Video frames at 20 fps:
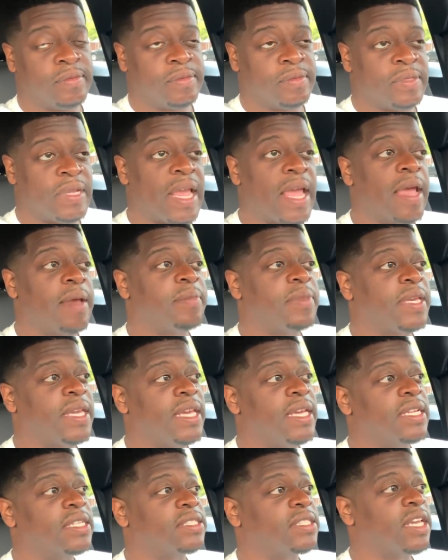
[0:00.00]
Damn
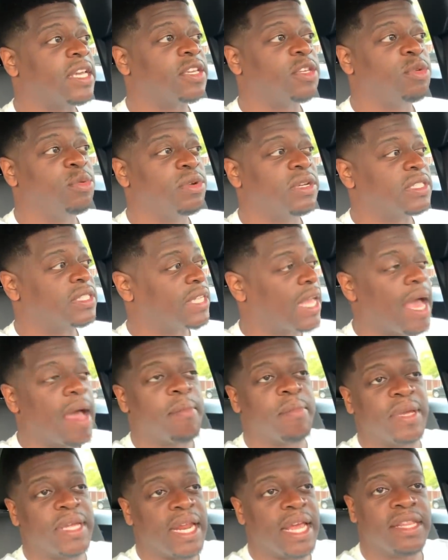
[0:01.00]
kids think you a
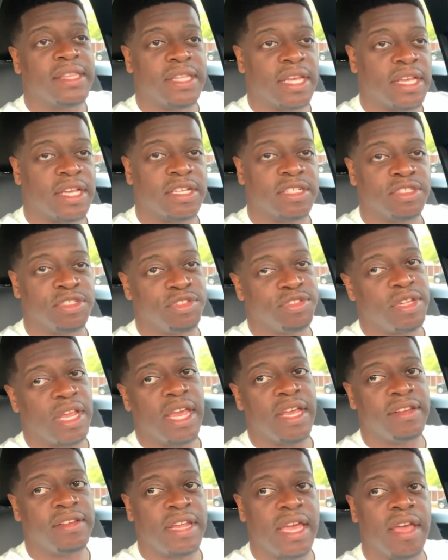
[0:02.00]
zombie. They think because
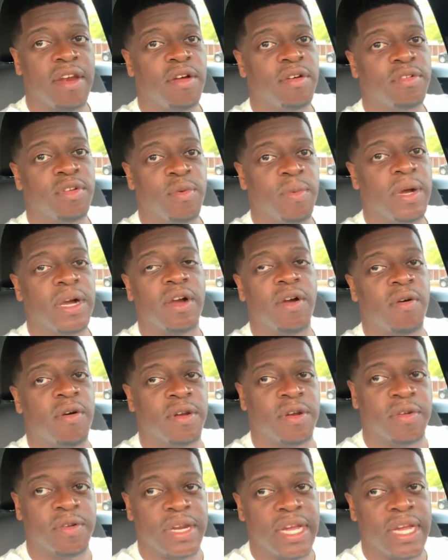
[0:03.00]
they don't know what's going on.